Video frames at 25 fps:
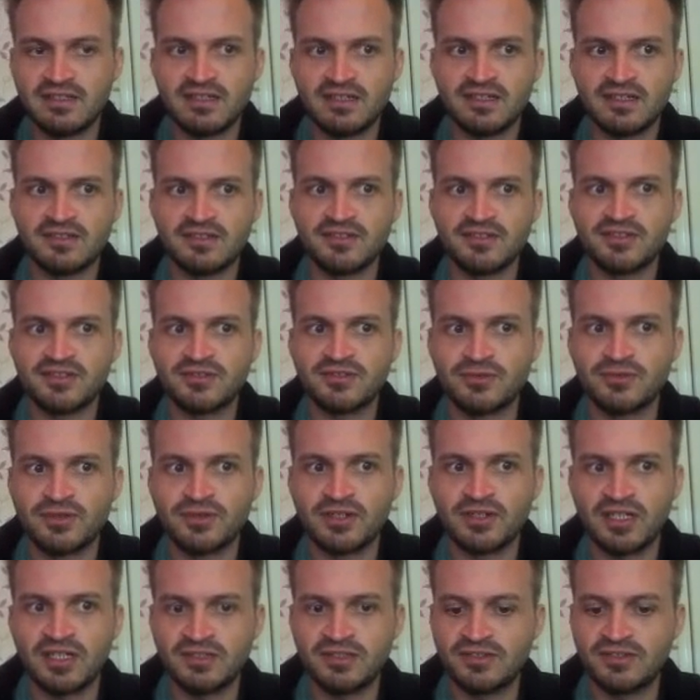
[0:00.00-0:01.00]

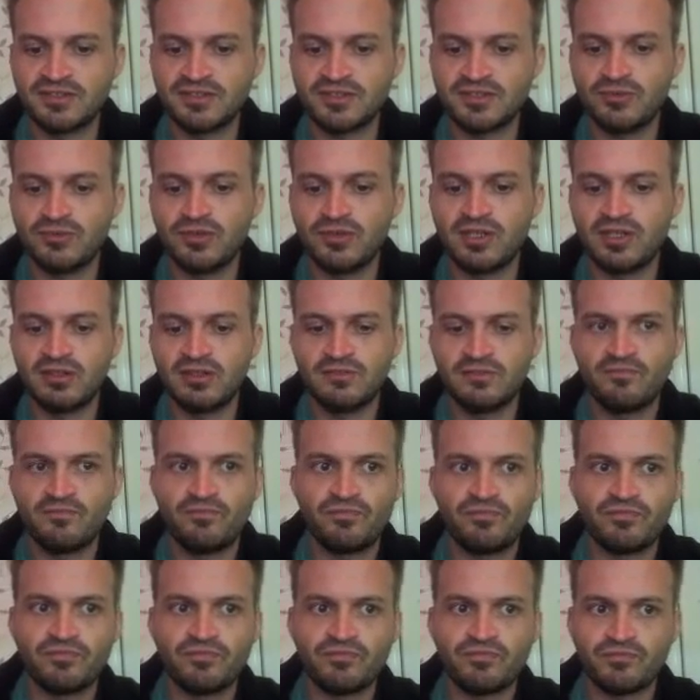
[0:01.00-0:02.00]
underscore underscore
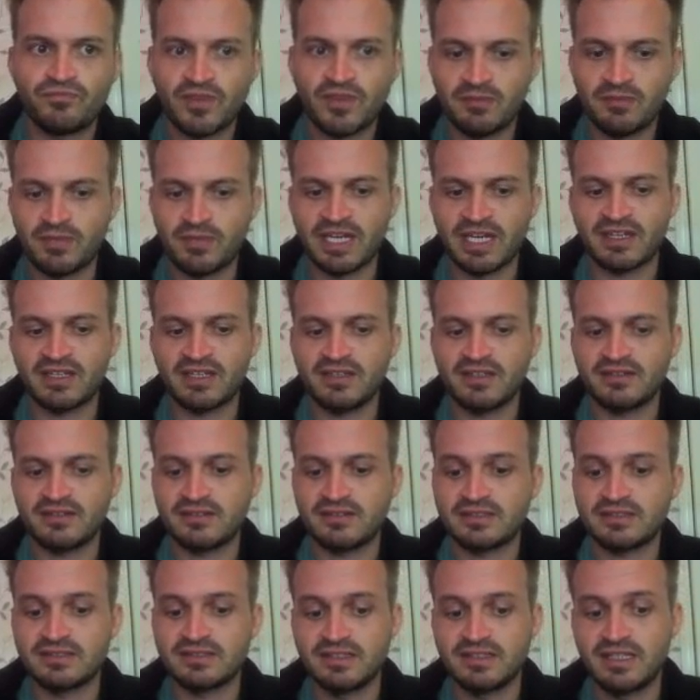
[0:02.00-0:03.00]

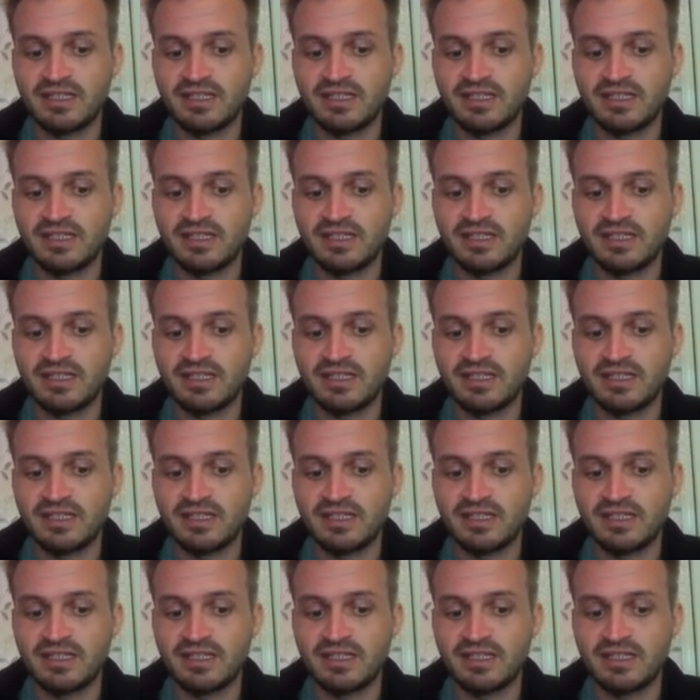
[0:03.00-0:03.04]
bracket,